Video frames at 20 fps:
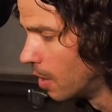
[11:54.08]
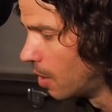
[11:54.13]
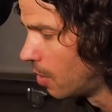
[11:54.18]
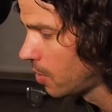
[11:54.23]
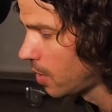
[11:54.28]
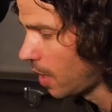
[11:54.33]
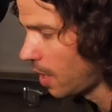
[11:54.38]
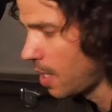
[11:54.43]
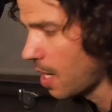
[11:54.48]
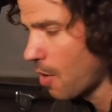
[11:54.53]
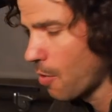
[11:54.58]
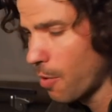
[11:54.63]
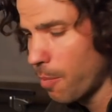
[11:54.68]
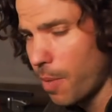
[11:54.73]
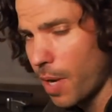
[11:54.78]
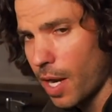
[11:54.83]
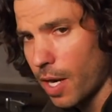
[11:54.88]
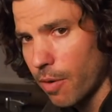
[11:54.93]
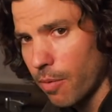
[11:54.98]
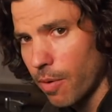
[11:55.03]
okay, now we're
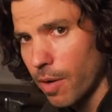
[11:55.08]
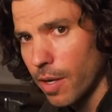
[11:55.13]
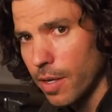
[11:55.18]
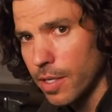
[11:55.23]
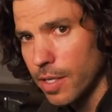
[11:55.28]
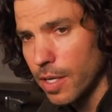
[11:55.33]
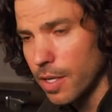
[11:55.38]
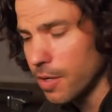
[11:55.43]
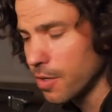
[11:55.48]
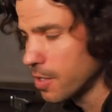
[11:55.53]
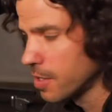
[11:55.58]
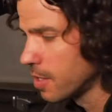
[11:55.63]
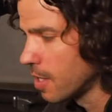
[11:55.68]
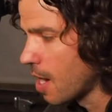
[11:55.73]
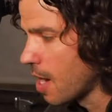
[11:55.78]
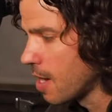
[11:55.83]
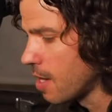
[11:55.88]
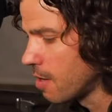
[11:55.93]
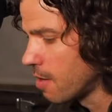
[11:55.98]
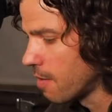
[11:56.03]
back around the other
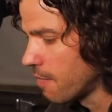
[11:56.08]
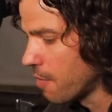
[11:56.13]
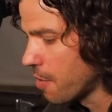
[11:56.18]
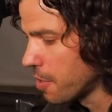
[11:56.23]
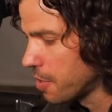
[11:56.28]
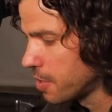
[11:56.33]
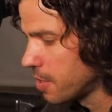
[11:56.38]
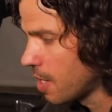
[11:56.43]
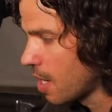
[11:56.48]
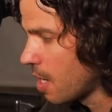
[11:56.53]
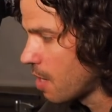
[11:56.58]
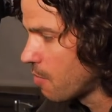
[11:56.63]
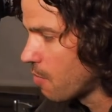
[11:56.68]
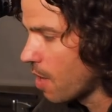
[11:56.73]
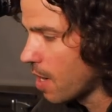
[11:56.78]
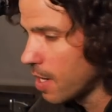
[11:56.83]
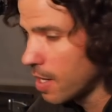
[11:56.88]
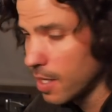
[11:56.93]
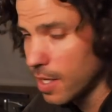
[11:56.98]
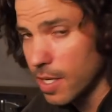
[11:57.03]
side here of our set,
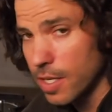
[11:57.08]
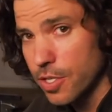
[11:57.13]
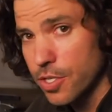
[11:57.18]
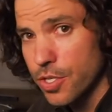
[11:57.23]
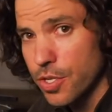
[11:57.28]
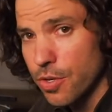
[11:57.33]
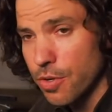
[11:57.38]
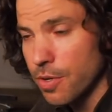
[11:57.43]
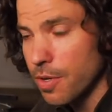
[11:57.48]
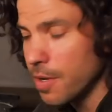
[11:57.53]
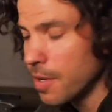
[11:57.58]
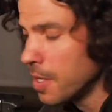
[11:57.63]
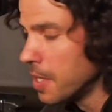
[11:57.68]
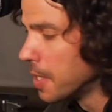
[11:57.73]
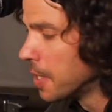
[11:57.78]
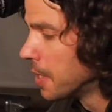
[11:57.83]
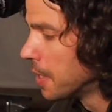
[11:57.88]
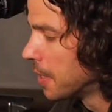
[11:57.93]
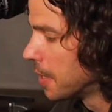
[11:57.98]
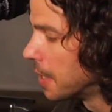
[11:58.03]
ready to get shooting.
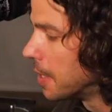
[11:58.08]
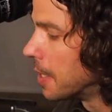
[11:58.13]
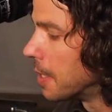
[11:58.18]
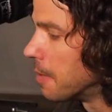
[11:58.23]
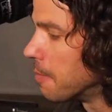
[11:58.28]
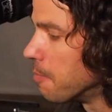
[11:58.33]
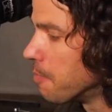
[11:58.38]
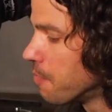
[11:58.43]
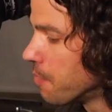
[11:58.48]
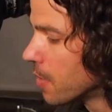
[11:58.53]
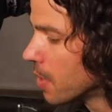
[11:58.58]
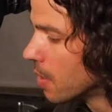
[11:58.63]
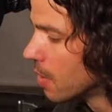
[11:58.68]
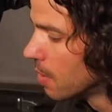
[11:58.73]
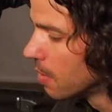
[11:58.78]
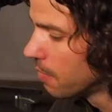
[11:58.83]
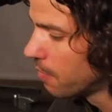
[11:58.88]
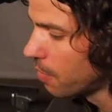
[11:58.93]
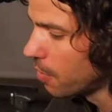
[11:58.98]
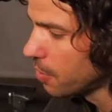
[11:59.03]

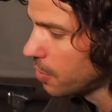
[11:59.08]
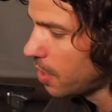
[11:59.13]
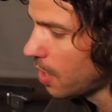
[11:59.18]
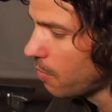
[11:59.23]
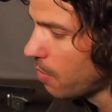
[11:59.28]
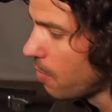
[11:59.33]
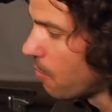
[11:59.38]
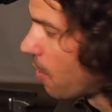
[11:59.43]
First thing we